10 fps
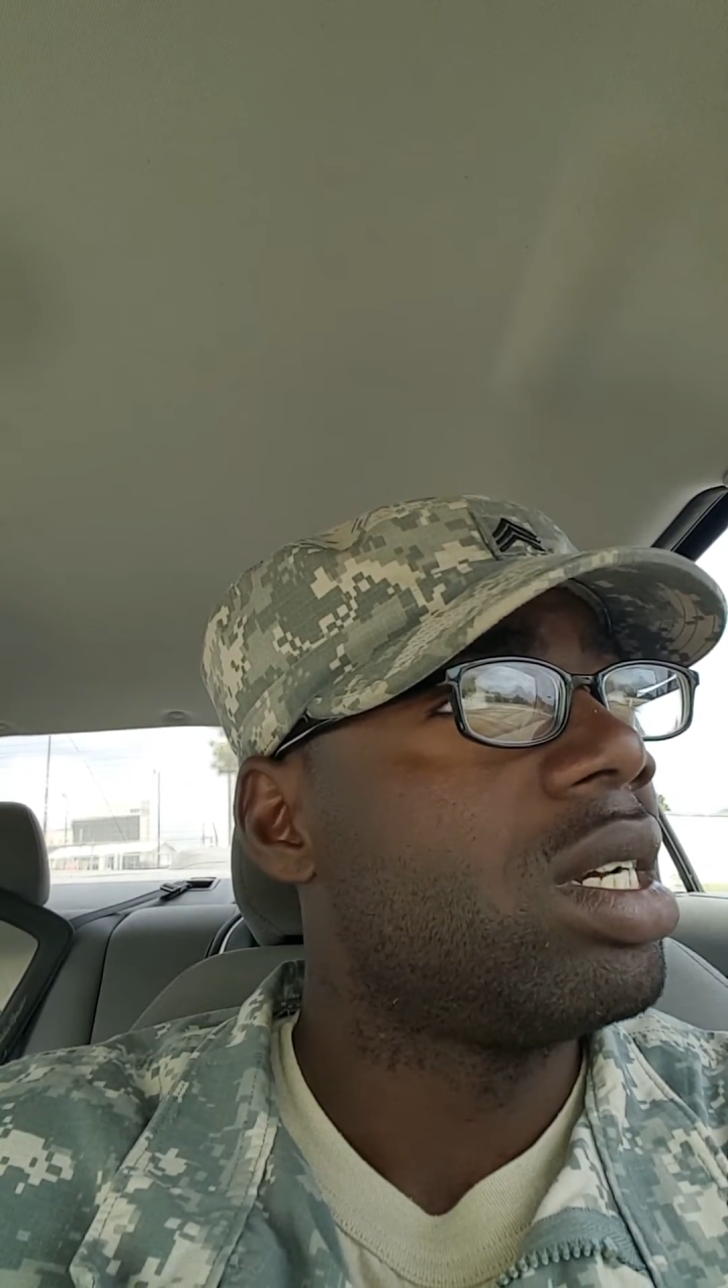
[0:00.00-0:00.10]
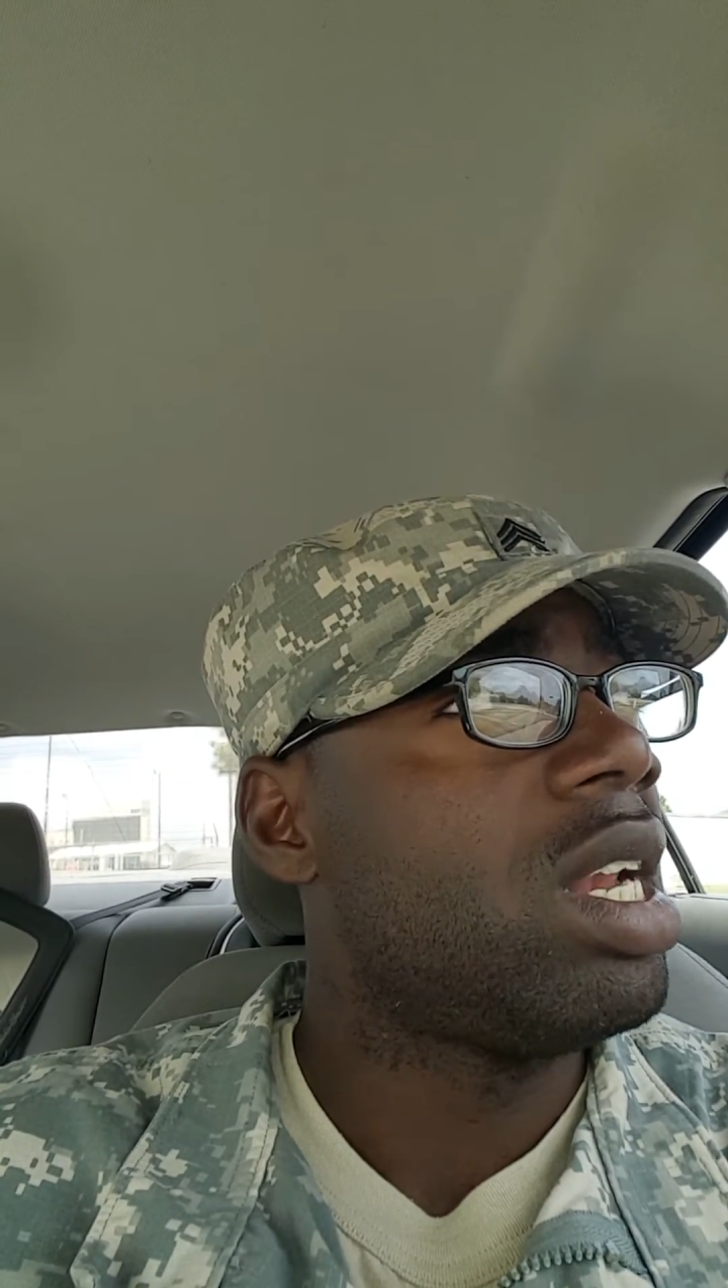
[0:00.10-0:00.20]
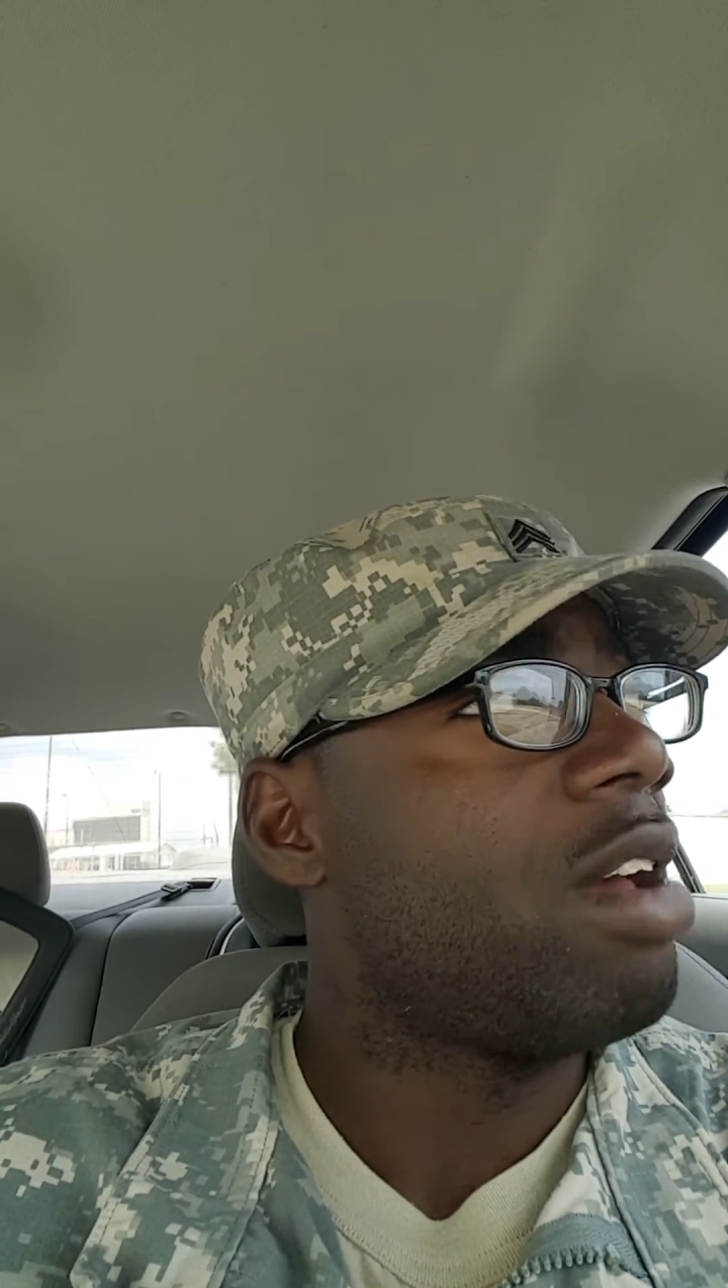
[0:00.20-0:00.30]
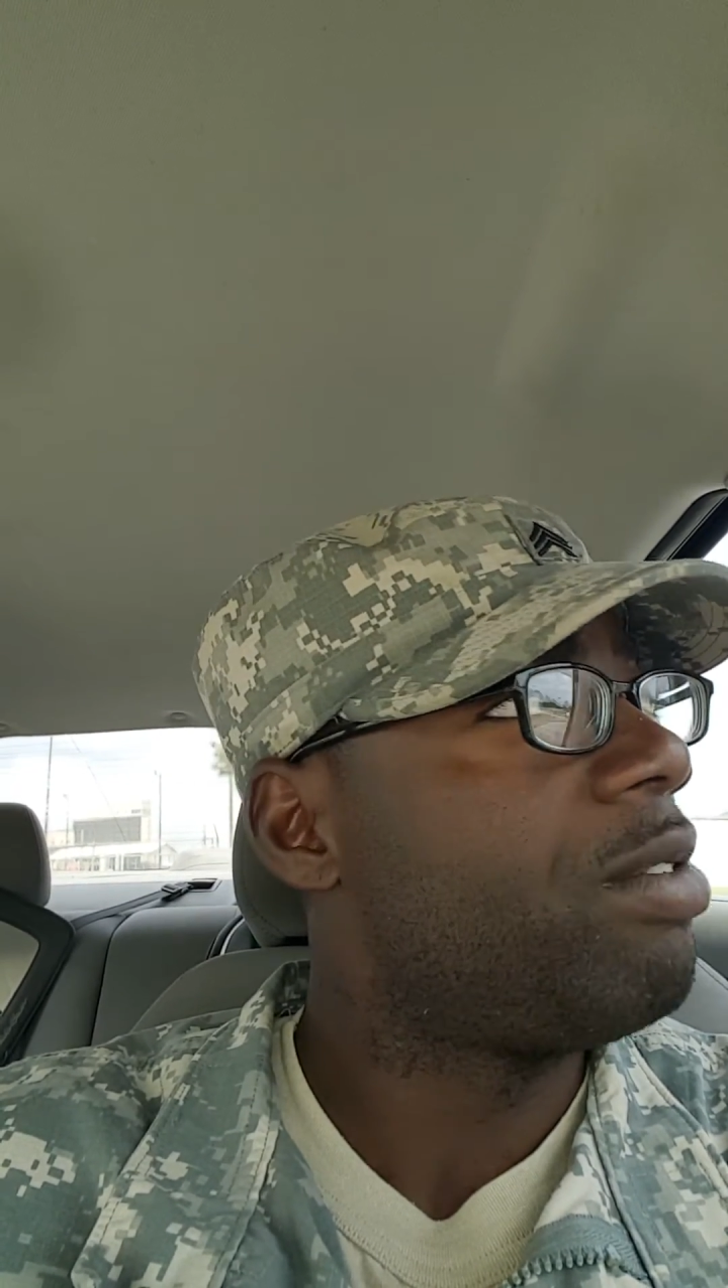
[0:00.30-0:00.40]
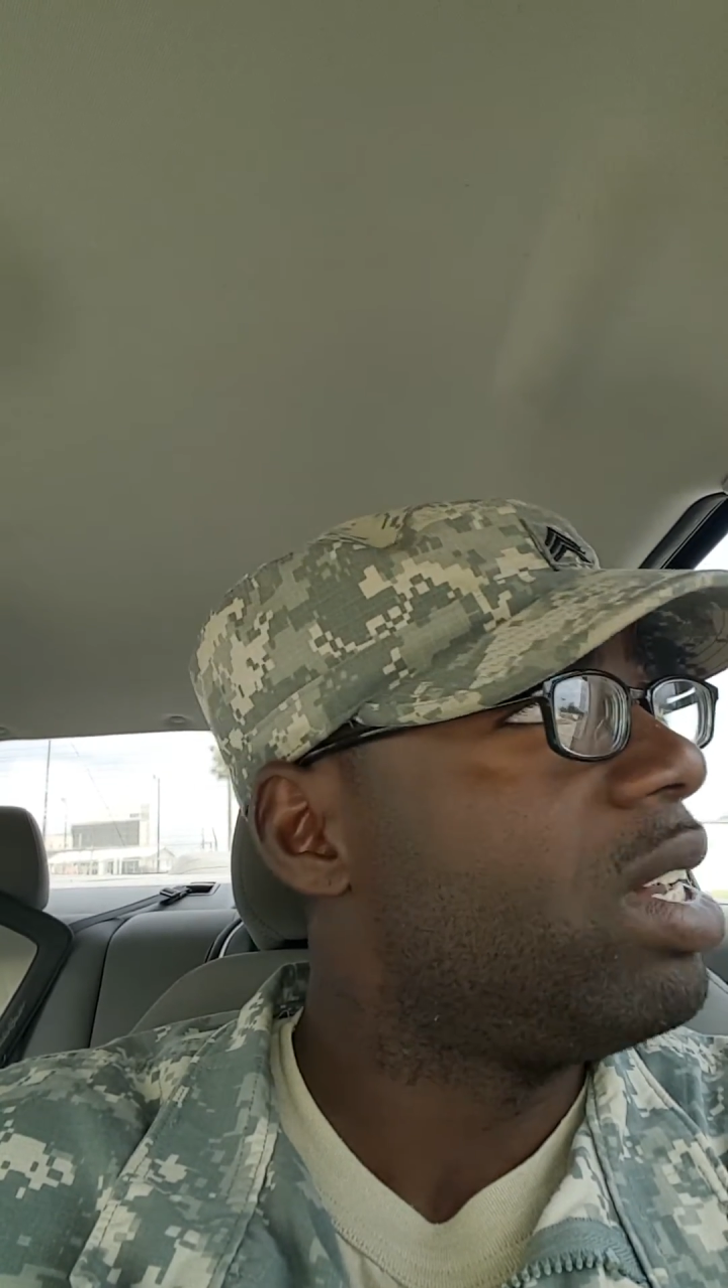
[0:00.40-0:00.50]

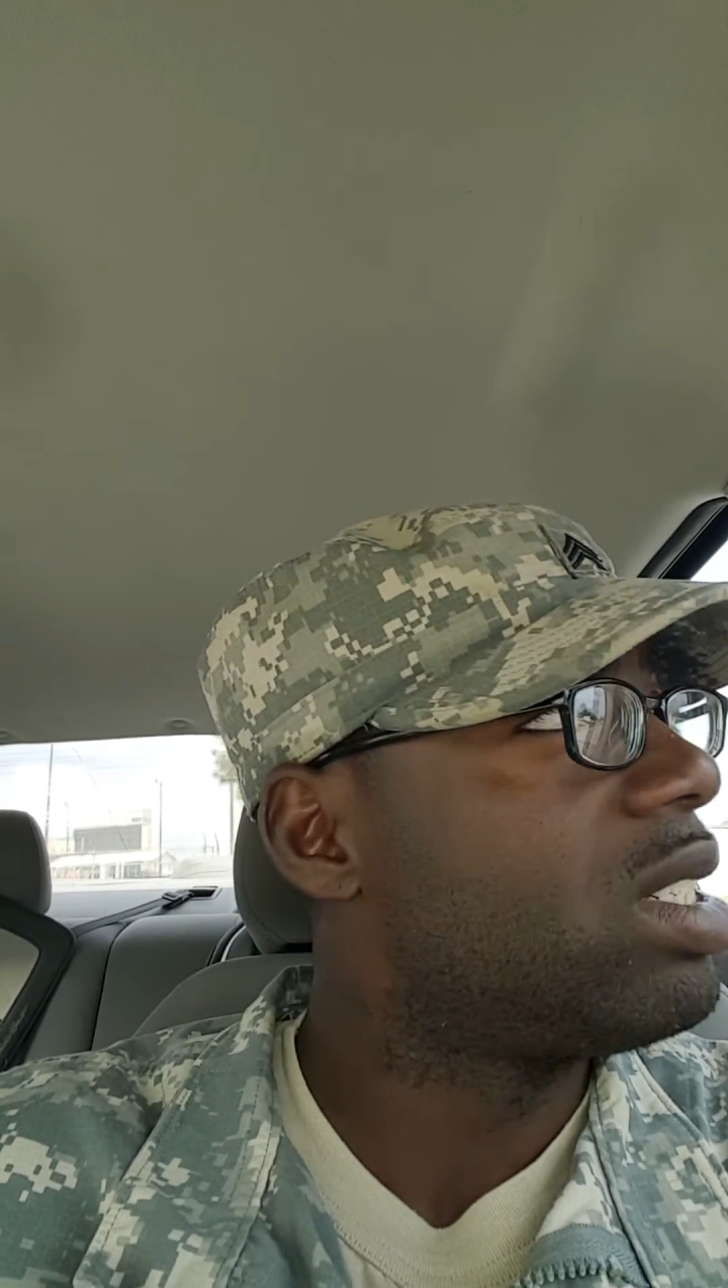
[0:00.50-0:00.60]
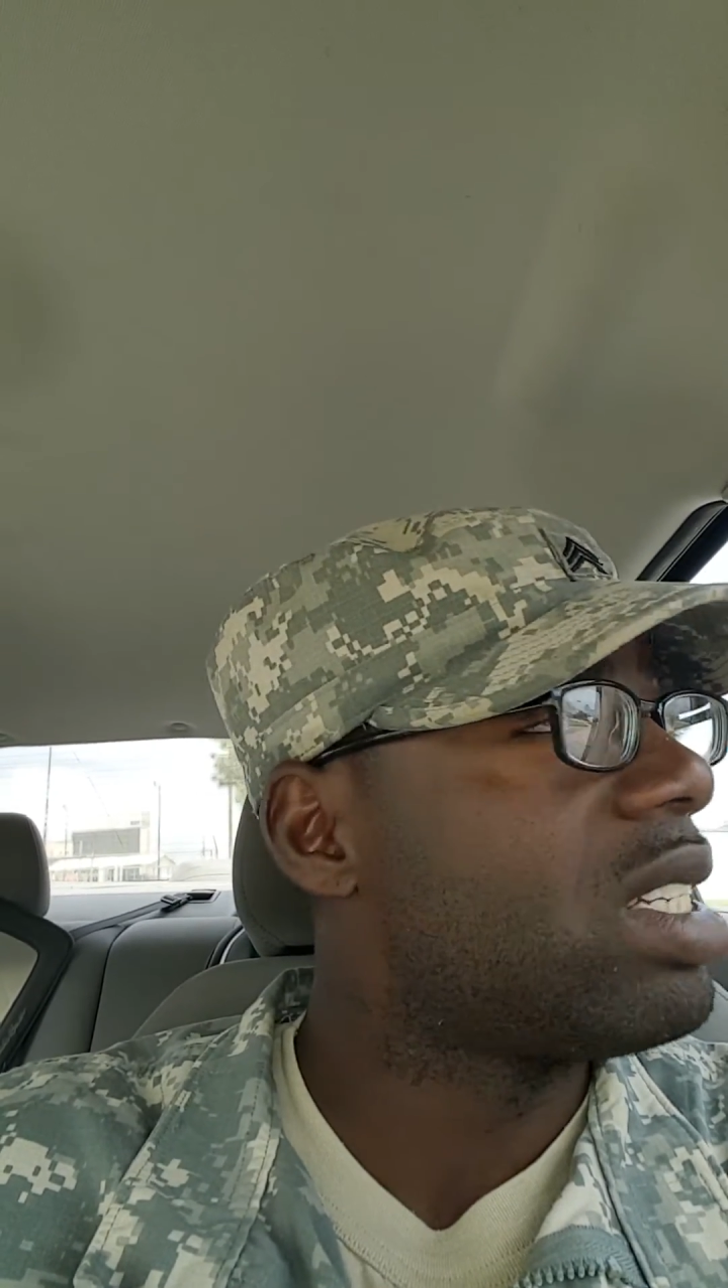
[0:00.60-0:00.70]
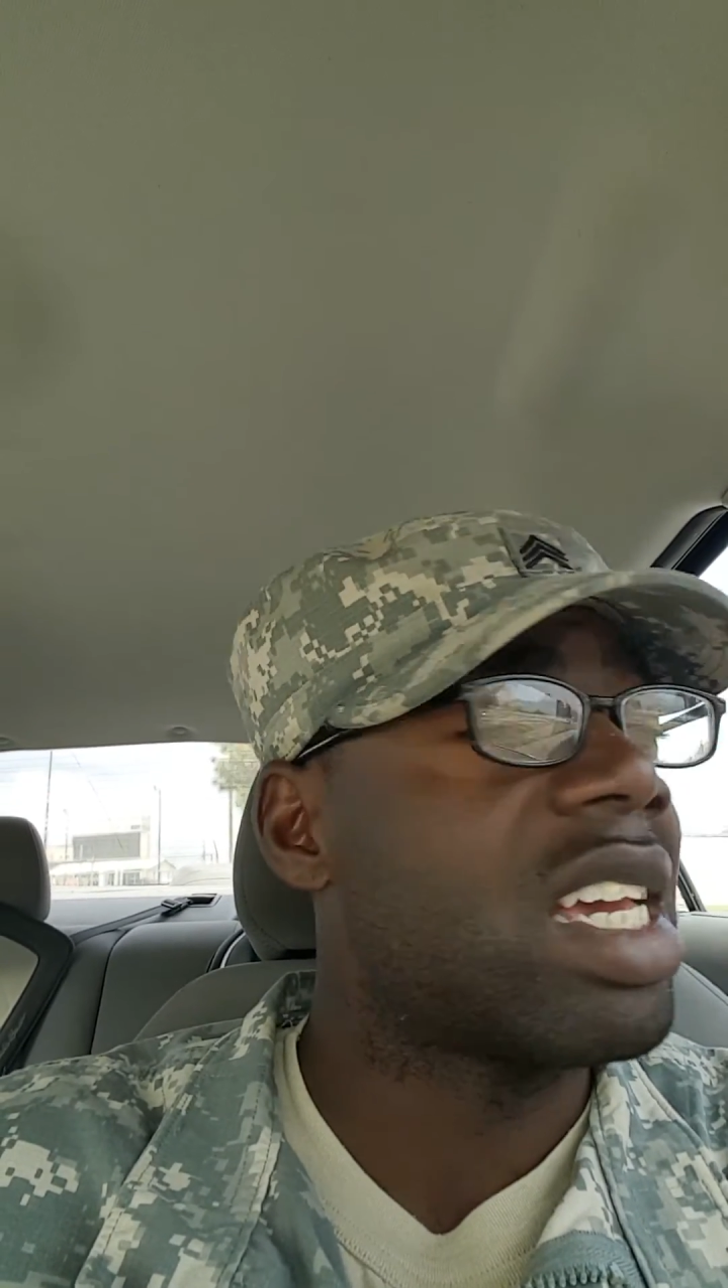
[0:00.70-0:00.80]
Like, for instance,